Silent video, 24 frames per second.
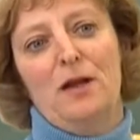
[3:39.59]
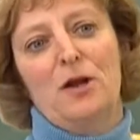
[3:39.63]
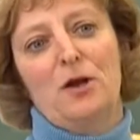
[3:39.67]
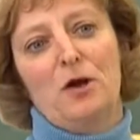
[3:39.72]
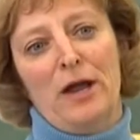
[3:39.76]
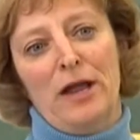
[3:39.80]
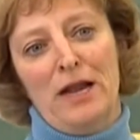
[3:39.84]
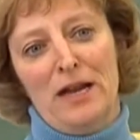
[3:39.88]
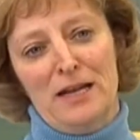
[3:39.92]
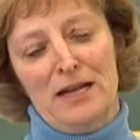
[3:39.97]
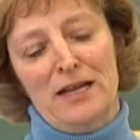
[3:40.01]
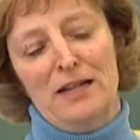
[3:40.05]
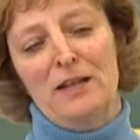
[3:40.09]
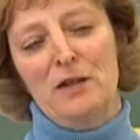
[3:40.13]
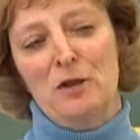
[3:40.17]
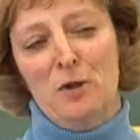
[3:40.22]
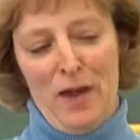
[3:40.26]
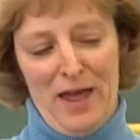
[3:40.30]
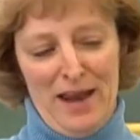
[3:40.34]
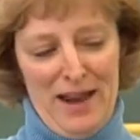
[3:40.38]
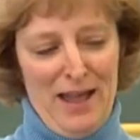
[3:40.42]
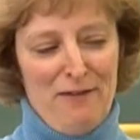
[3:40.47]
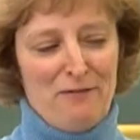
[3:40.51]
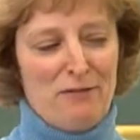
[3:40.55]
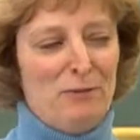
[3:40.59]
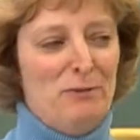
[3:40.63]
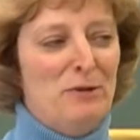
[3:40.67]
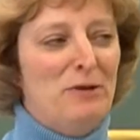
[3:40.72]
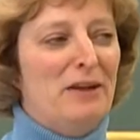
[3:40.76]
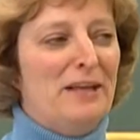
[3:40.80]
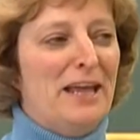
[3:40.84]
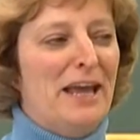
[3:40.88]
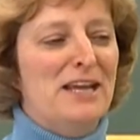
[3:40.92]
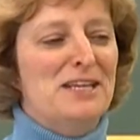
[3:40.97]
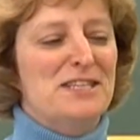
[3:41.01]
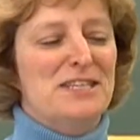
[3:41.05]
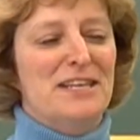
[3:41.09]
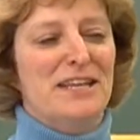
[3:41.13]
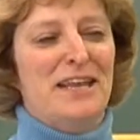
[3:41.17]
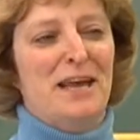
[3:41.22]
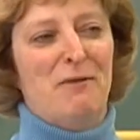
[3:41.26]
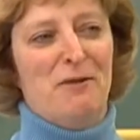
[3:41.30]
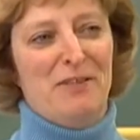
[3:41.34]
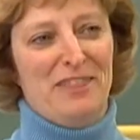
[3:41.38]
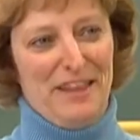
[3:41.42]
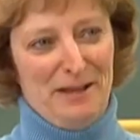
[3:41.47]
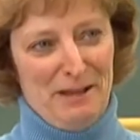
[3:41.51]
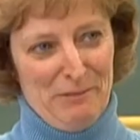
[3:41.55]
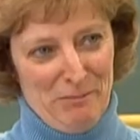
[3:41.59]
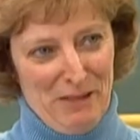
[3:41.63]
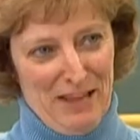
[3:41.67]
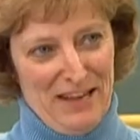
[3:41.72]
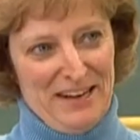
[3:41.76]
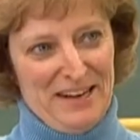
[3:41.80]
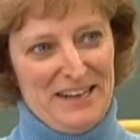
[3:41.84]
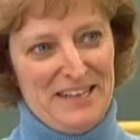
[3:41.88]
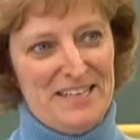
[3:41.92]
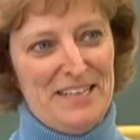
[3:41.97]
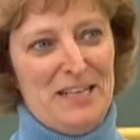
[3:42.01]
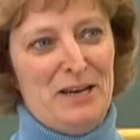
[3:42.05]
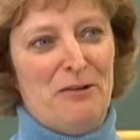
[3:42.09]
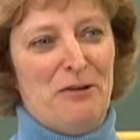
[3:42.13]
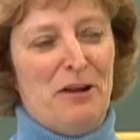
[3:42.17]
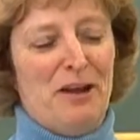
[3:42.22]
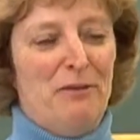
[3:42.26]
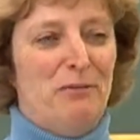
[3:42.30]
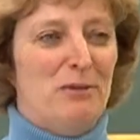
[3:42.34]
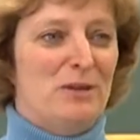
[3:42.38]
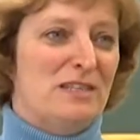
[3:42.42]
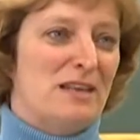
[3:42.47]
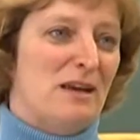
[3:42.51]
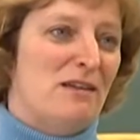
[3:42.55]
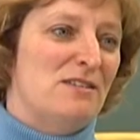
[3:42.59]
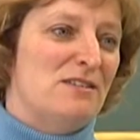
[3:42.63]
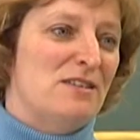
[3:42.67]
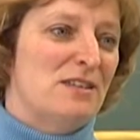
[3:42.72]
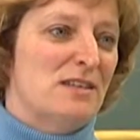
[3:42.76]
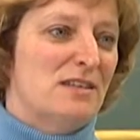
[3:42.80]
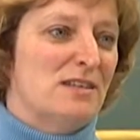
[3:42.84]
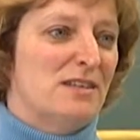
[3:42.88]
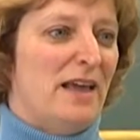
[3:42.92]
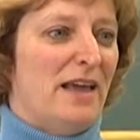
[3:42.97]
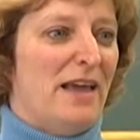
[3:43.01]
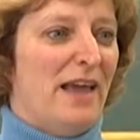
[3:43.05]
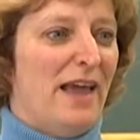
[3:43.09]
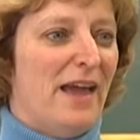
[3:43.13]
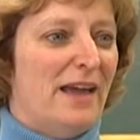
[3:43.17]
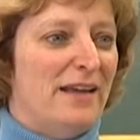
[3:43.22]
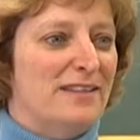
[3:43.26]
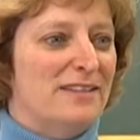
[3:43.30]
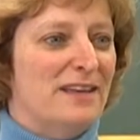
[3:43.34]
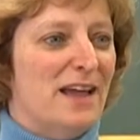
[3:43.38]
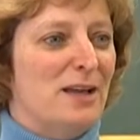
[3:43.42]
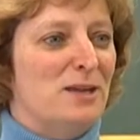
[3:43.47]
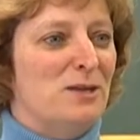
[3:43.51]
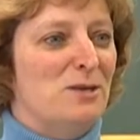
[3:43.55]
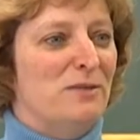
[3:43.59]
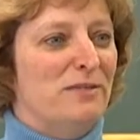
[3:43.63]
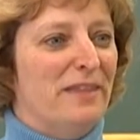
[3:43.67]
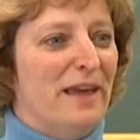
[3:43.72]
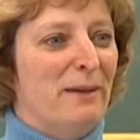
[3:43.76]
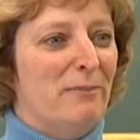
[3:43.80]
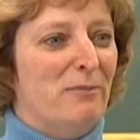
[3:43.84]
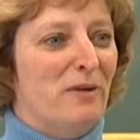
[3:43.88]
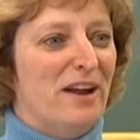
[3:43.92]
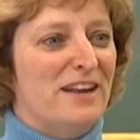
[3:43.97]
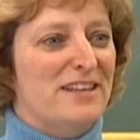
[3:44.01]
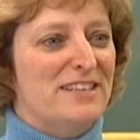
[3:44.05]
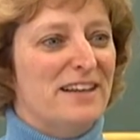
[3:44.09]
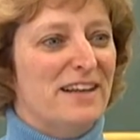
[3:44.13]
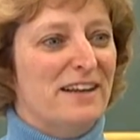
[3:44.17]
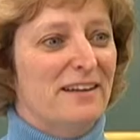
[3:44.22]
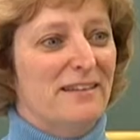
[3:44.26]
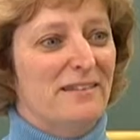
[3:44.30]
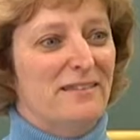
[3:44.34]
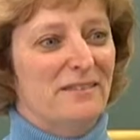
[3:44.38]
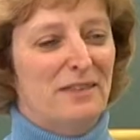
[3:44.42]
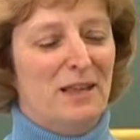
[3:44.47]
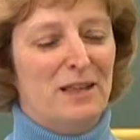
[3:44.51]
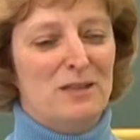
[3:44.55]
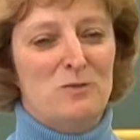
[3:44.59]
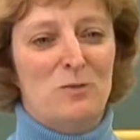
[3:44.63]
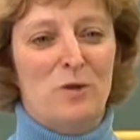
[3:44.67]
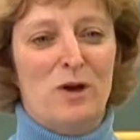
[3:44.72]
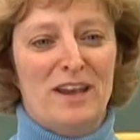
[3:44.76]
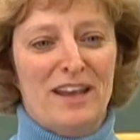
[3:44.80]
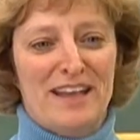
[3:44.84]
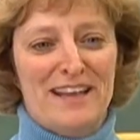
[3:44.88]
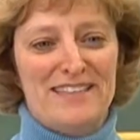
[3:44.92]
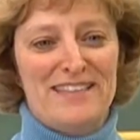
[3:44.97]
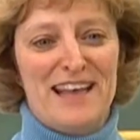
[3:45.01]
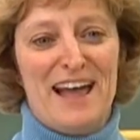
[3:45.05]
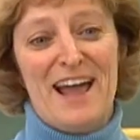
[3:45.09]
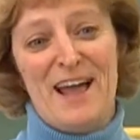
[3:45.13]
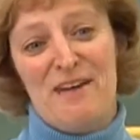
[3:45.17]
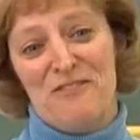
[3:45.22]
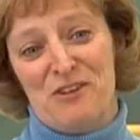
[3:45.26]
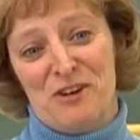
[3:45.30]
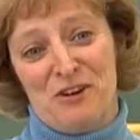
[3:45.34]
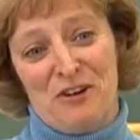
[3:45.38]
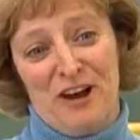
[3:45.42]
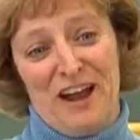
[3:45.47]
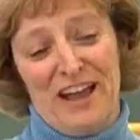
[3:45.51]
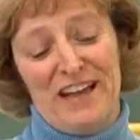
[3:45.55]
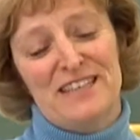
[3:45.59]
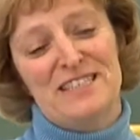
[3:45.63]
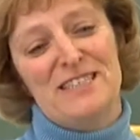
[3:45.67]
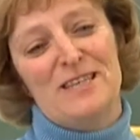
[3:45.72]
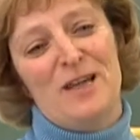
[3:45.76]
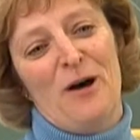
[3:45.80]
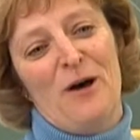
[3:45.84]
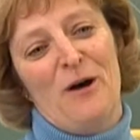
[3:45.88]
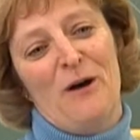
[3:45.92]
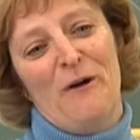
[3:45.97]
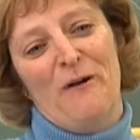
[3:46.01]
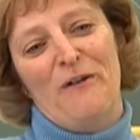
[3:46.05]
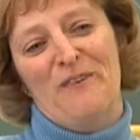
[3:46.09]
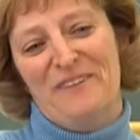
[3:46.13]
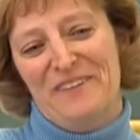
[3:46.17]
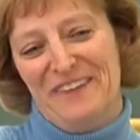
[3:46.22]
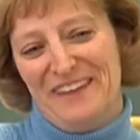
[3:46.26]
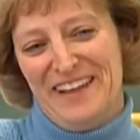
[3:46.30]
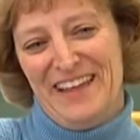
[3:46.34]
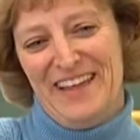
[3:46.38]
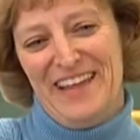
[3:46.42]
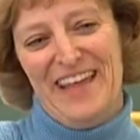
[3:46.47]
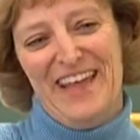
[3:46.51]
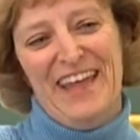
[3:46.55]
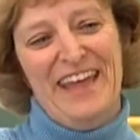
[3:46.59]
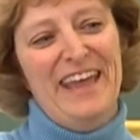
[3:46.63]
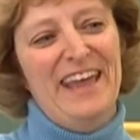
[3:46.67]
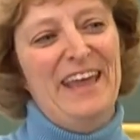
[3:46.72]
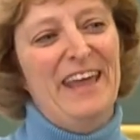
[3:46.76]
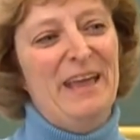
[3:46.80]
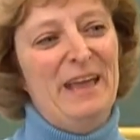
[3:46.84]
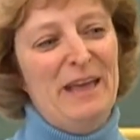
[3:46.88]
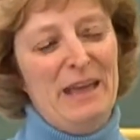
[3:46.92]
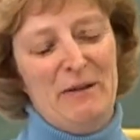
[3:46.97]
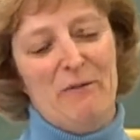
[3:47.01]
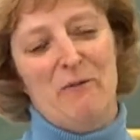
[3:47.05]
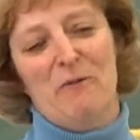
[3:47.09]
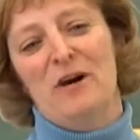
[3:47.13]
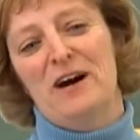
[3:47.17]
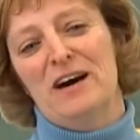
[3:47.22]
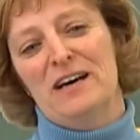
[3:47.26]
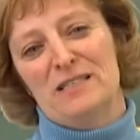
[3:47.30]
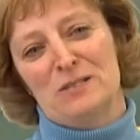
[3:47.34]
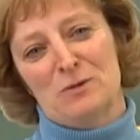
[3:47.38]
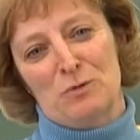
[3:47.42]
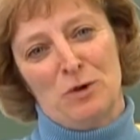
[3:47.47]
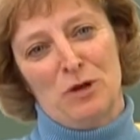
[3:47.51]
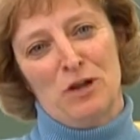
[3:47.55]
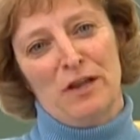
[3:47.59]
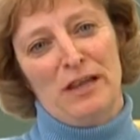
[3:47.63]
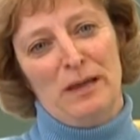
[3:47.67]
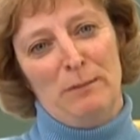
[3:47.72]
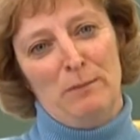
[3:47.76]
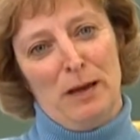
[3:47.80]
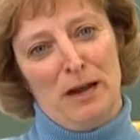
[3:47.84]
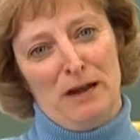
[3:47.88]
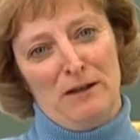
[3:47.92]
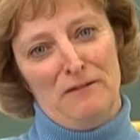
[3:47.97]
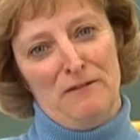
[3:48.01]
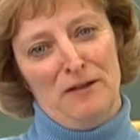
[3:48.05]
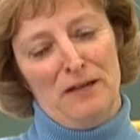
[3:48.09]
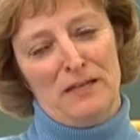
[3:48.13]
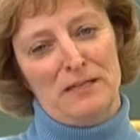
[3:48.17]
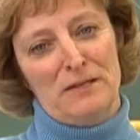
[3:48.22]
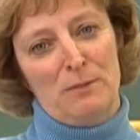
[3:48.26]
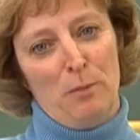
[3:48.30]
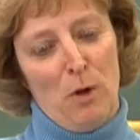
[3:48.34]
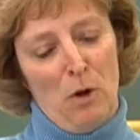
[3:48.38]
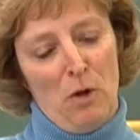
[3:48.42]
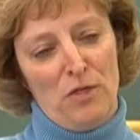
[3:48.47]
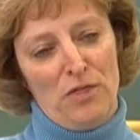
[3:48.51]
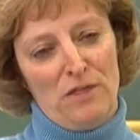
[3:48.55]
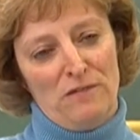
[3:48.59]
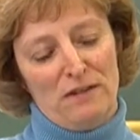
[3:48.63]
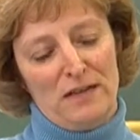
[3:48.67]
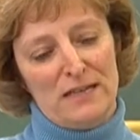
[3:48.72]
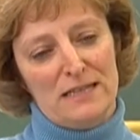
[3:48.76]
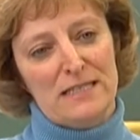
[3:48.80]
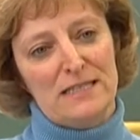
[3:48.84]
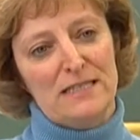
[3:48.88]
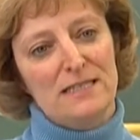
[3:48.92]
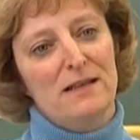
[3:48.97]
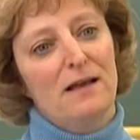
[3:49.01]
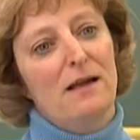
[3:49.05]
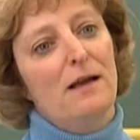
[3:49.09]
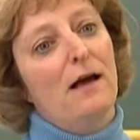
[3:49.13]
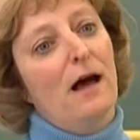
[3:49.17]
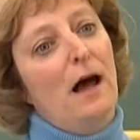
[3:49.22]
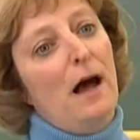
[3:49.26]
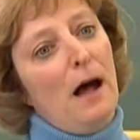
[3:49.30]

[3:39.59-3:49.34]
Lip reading: Granted, you had to have communication again with the blind itinerant, because I was just going to say, yeah, he's not doing that project. That's one less I have to grade. So it was really a benefit to both of us.